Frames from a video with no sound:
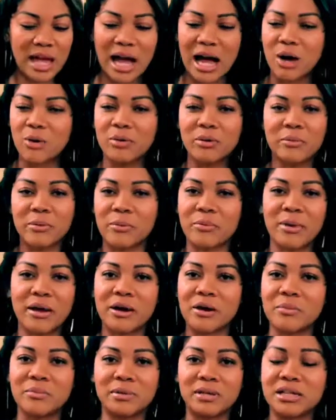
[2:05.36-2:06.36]
I would
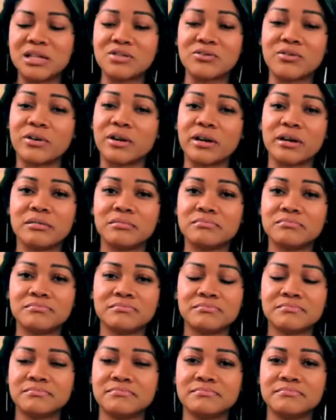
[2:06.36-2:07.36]
prepare a place for
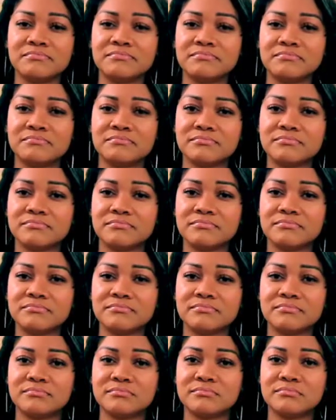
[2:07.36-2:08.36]

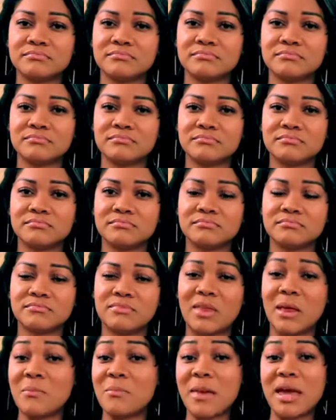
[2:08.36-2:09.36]

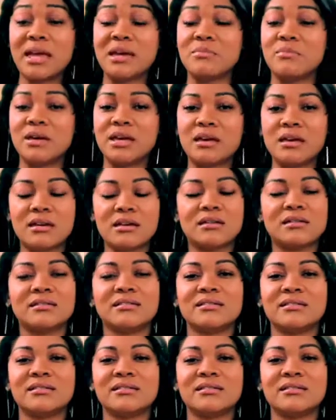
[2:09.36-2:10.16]
him. That maybe